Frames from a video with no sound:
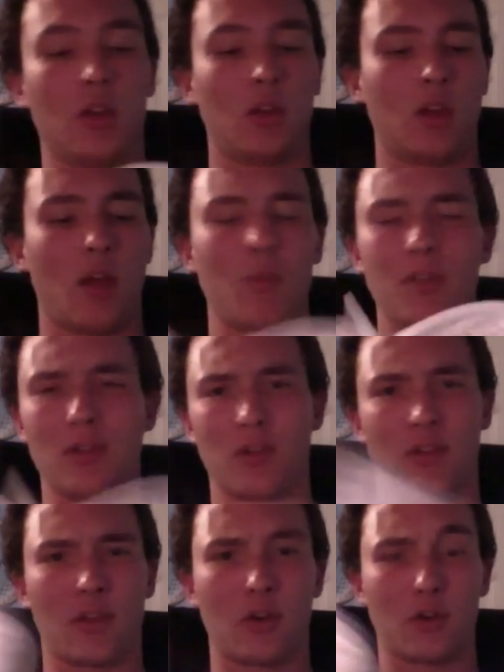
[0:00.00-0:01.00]
I believe I
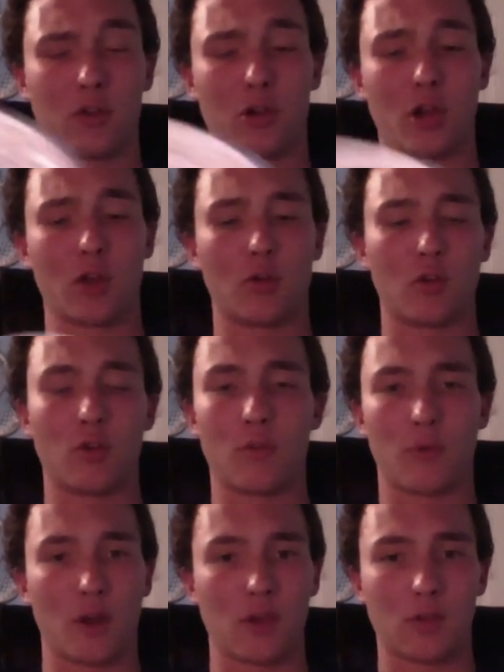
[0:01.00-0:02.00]
said earlier I don't know the
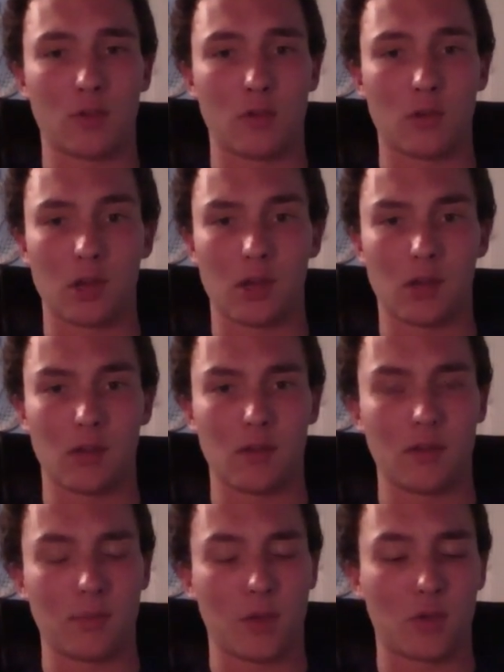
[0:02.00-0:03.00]
prices on any of
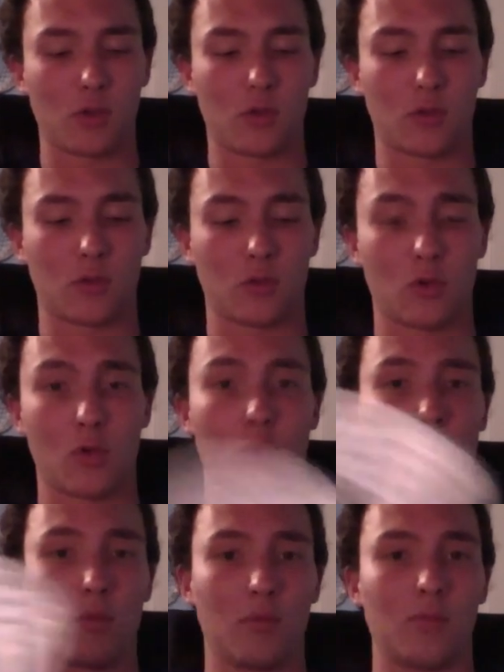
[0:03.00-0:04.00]
these meshes, so
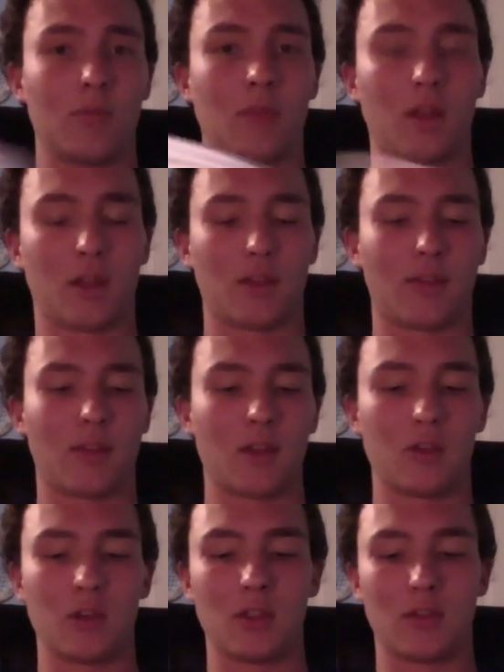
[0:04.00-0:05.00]
like I said, you
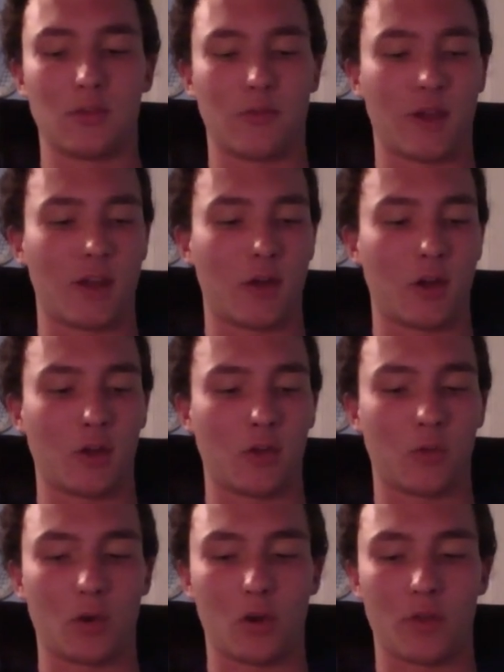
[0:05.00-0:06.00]
need to find out
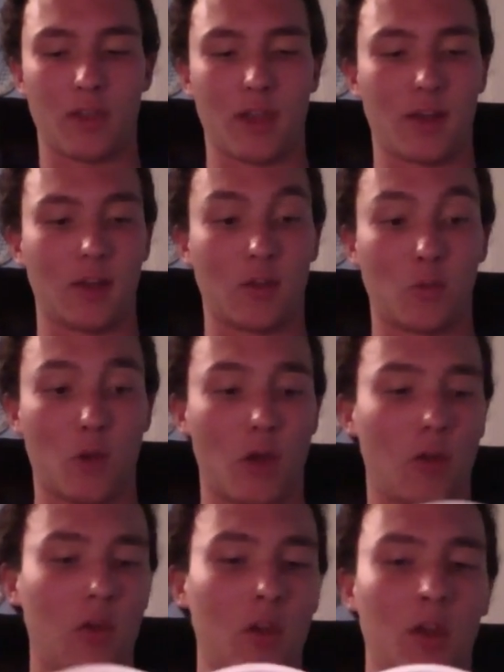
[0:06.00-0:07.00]
elsewhere on that as well.
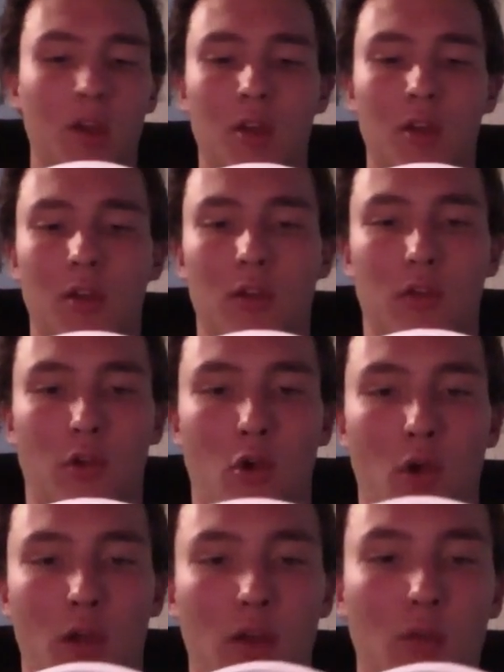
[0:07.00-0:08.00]
So I
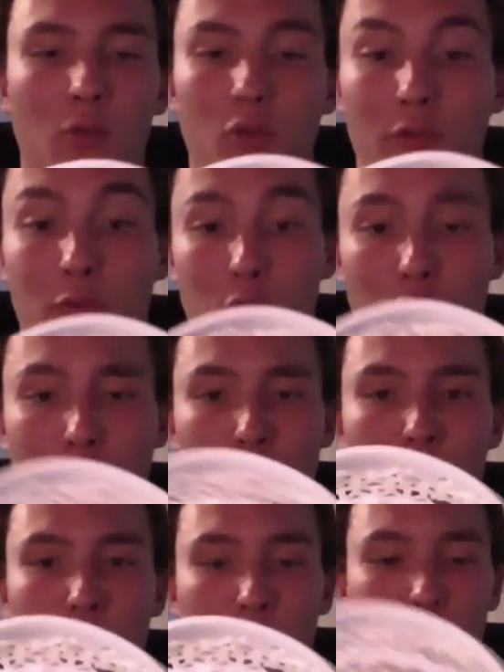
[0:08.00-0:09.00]
ended up doing 4
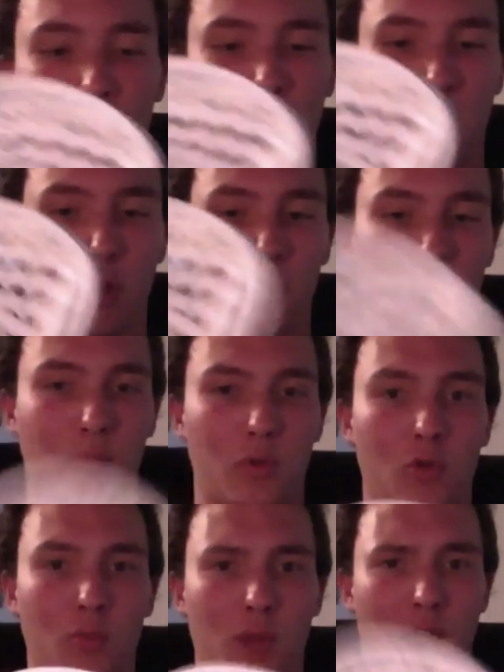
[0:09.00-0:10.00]
straights, which is stereotypical
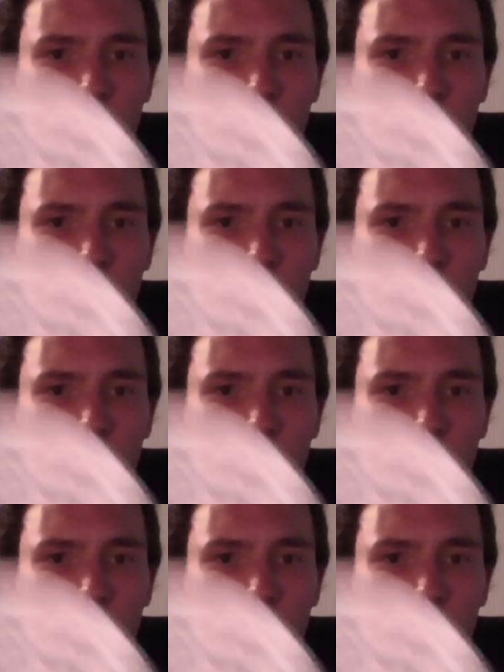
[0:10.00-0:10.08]
box,